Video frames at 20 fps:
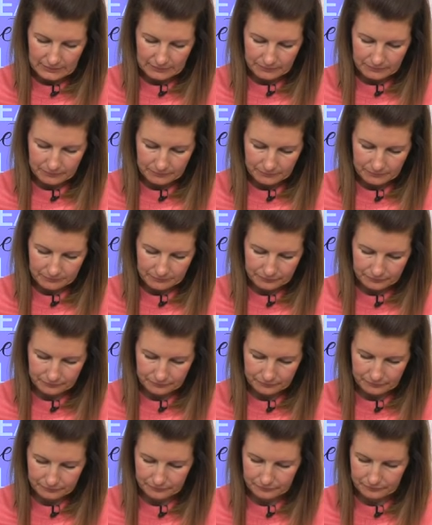
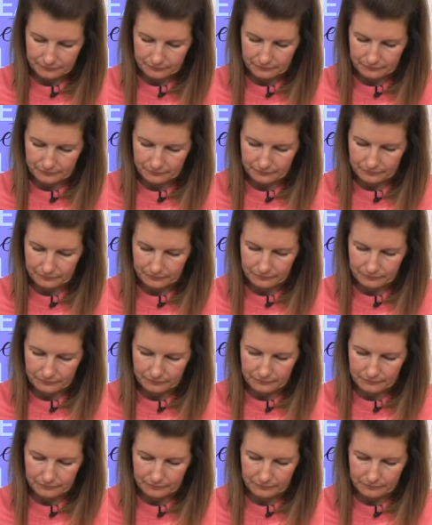(no one is talking)